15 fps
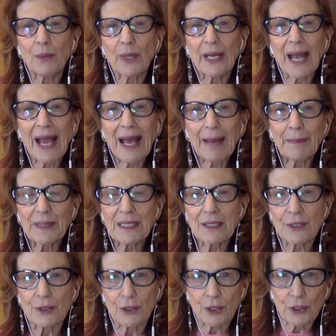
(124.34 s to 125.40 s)
what
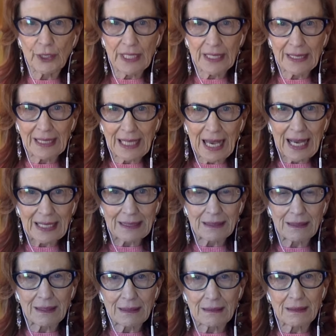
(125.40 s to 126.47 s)
happens during that
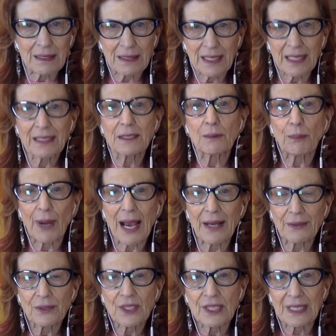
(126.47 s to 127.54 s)
six
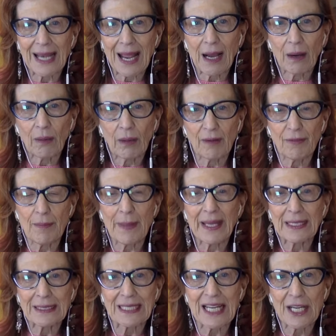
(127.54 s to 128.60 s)
rounds now of
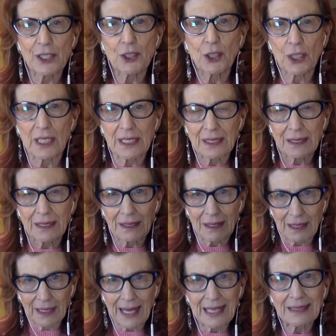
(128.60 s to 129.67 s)
meditation is
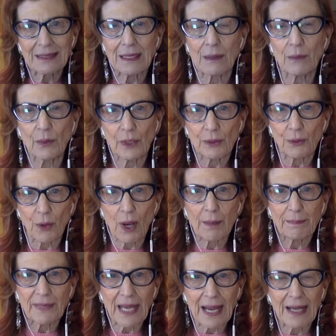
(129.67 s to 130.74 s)
the lesson will
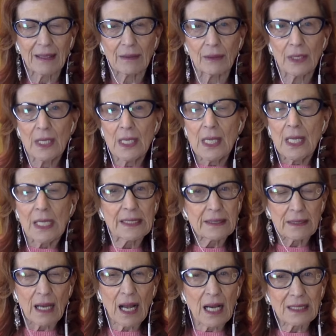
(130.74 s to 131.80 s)
drop down.
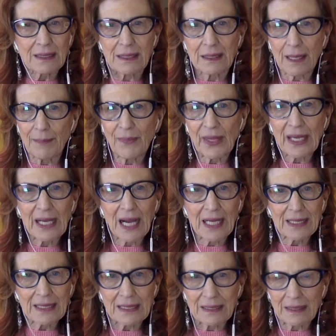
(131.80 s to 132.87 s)
It's not something I
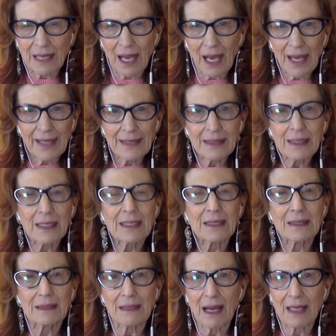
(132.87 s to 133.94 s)
designed,
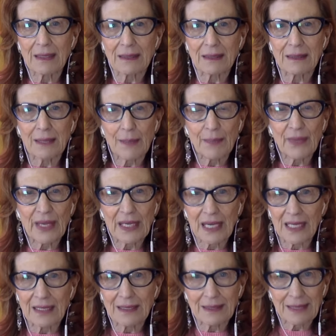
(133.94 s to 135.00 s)
it's not something
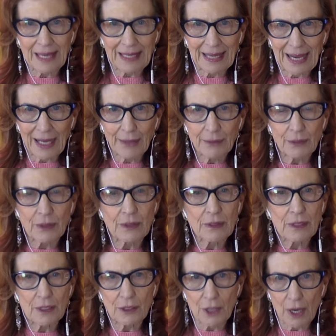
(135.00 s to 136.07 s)
I set out
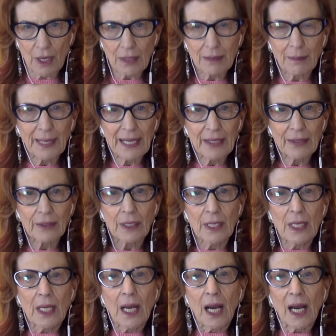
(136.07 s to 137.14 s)
to talk about.
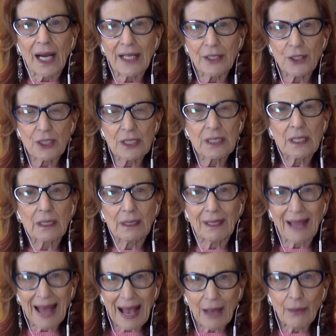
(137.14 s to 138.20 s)
I just
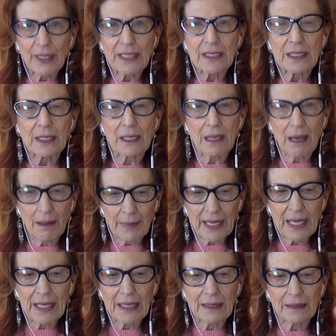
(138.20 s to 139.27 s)
allow it to come
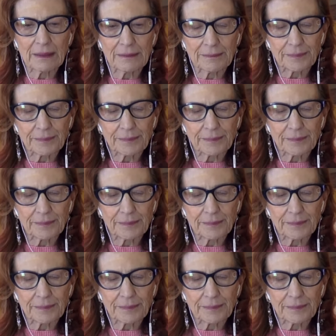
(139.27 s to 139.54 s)
in.